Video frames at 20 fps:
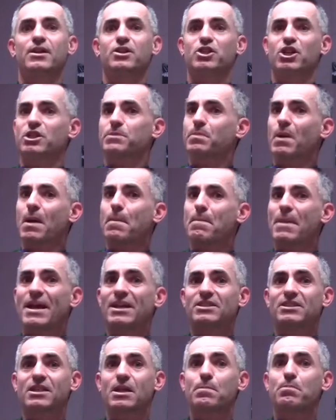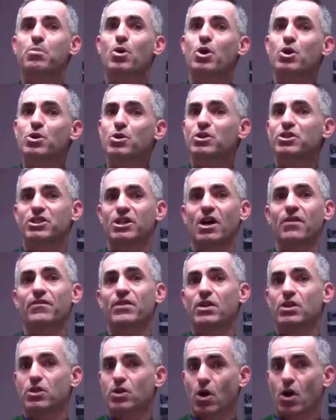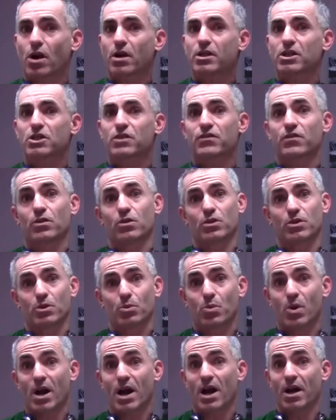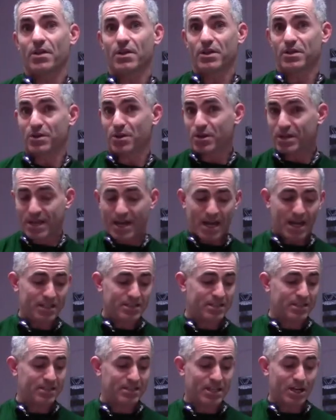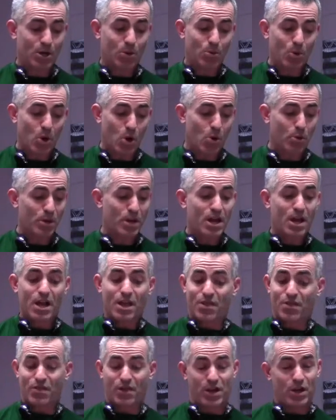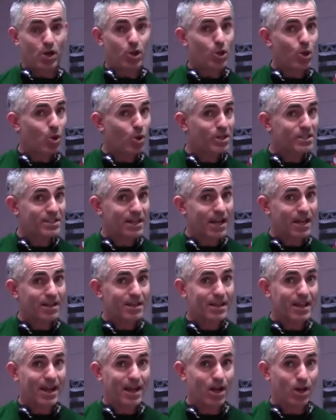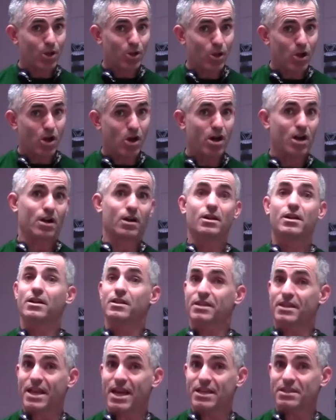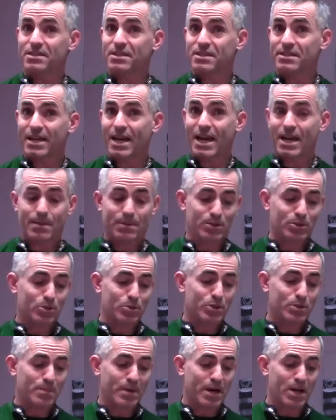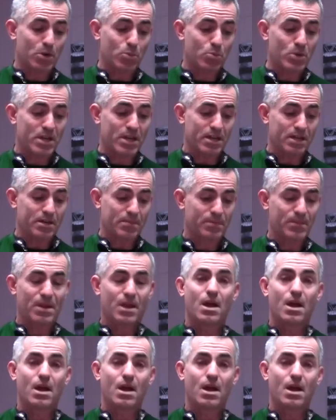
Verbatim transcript: just by basically putting yourself in darkness for a little while. And in their case, they said, quote, they don't know exactly how long. In the case of these animals, it was about a week.